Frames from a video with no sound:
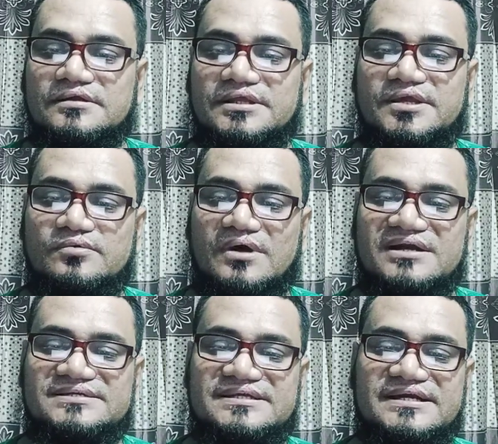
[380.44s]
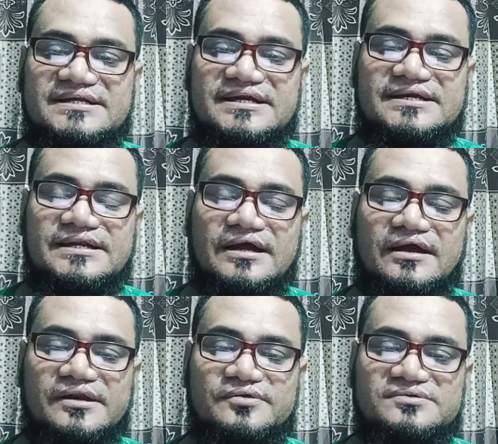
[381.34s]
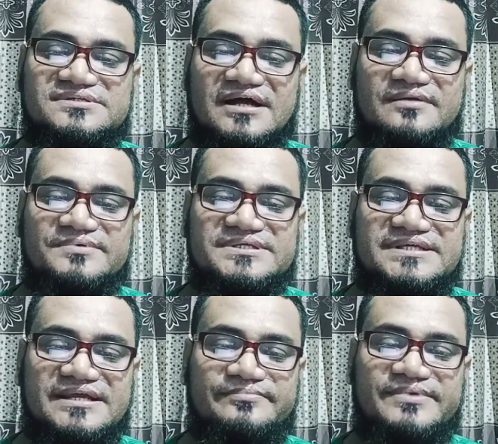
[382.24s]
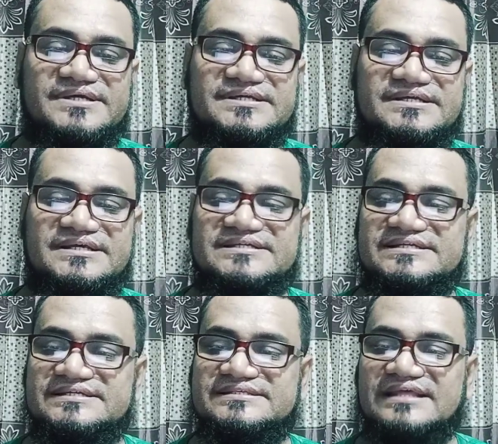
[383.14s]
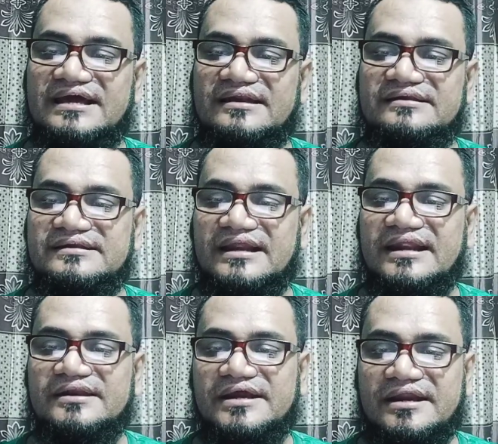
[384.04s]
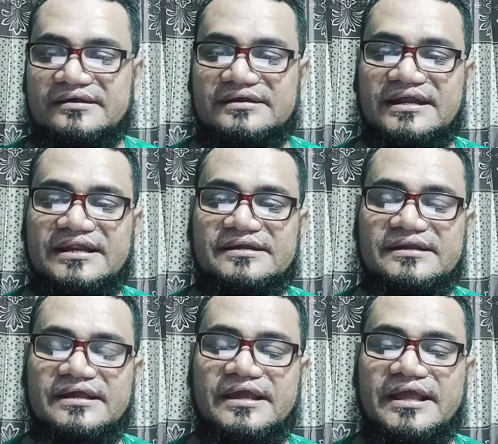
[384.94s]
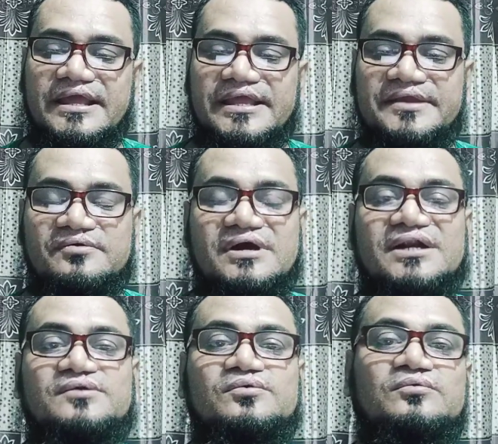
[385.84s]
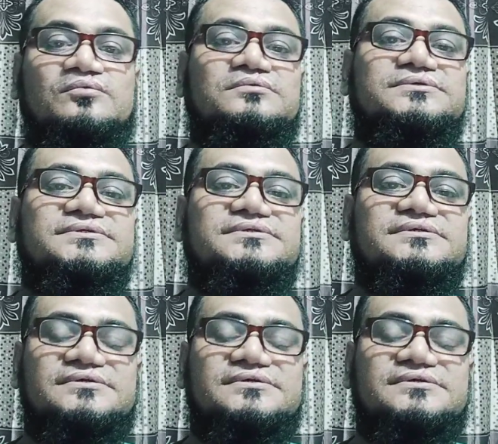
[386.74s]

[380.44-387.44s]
Keywords related are your service, impress industries then train and get. You can tools,